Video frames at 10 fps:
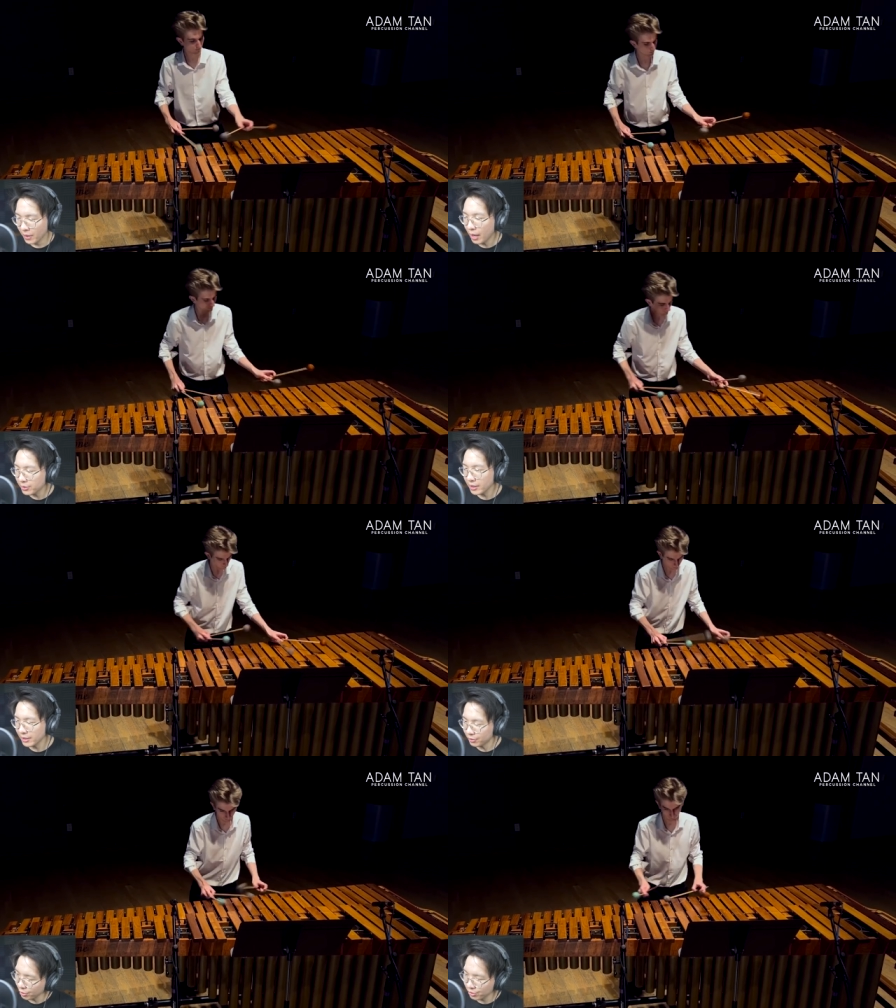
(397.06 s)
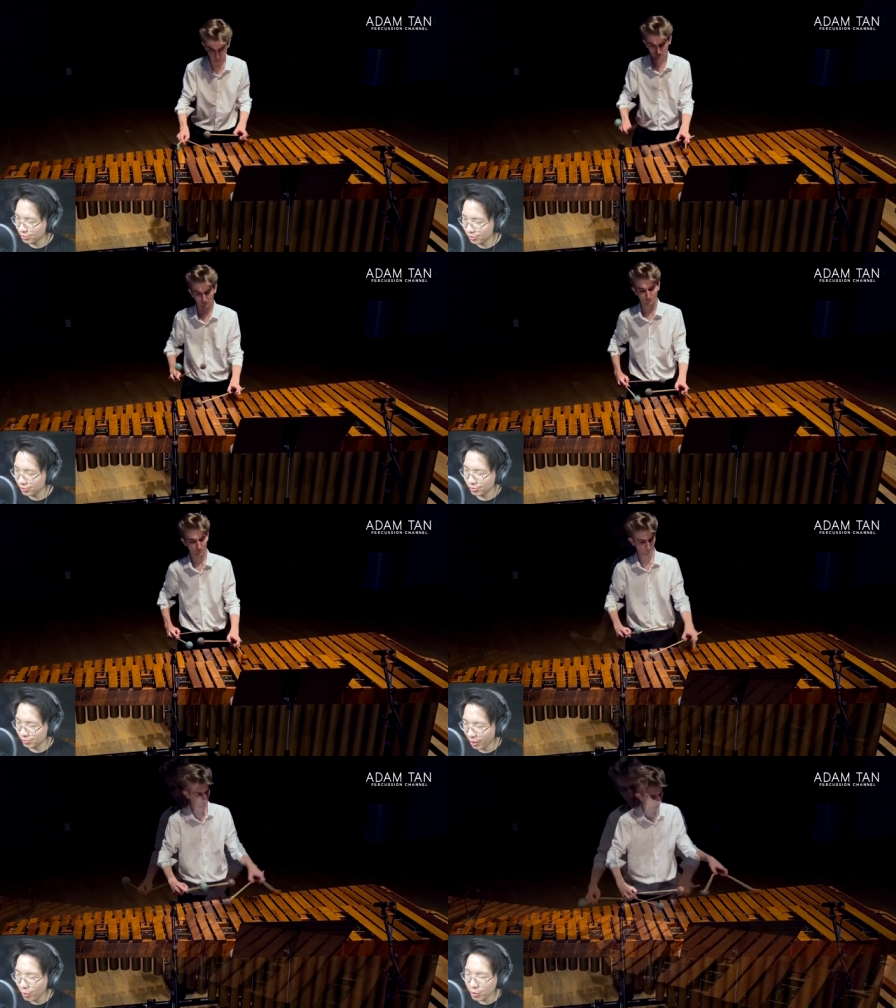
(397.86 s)
I would say, yeah, don't... S
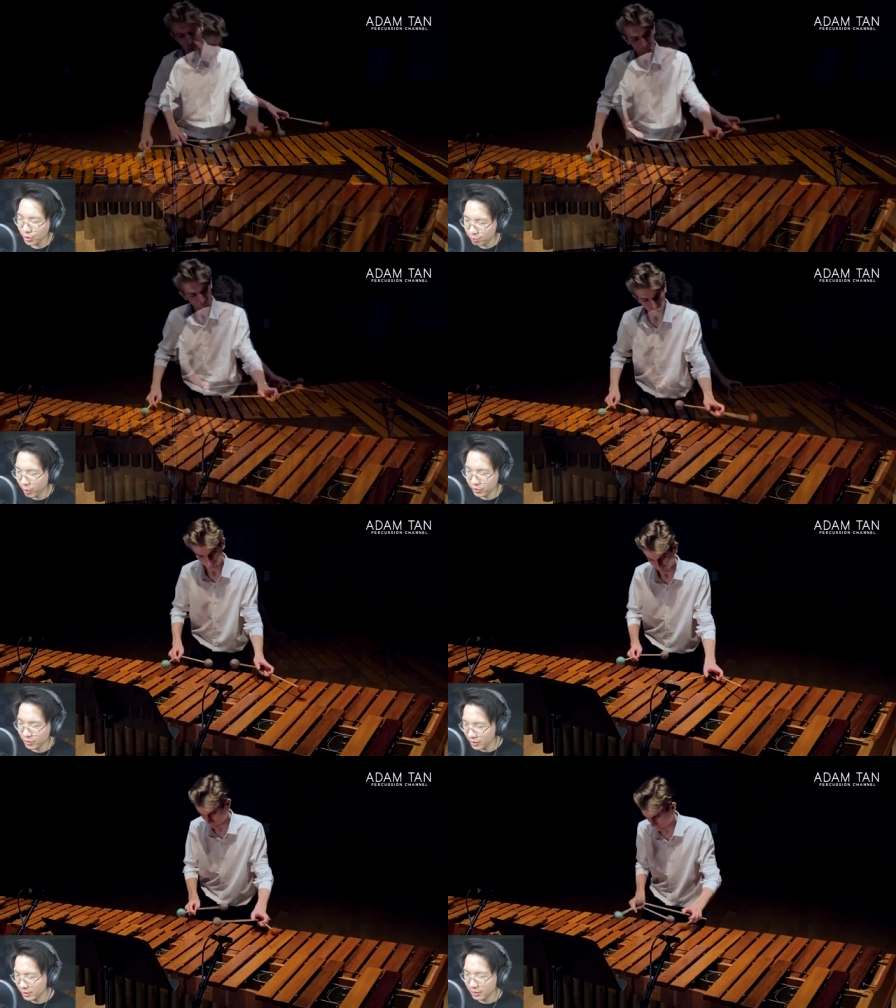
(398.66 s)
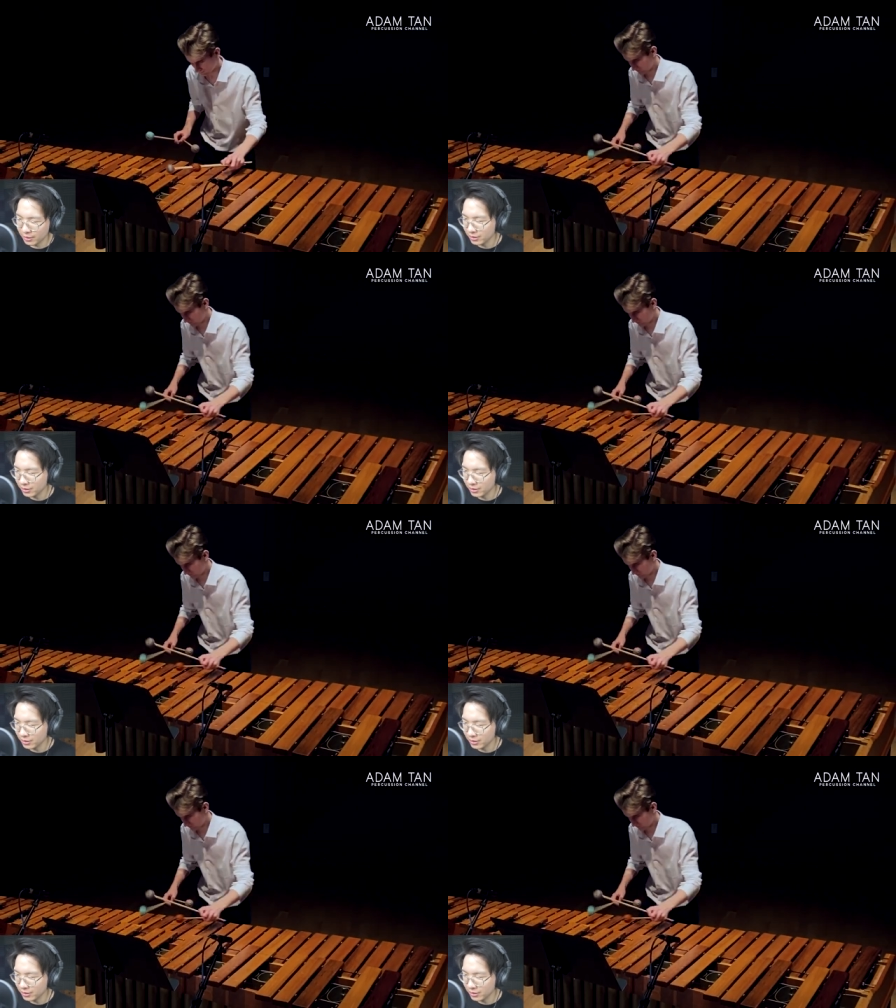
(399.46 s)
I wouldn't personally...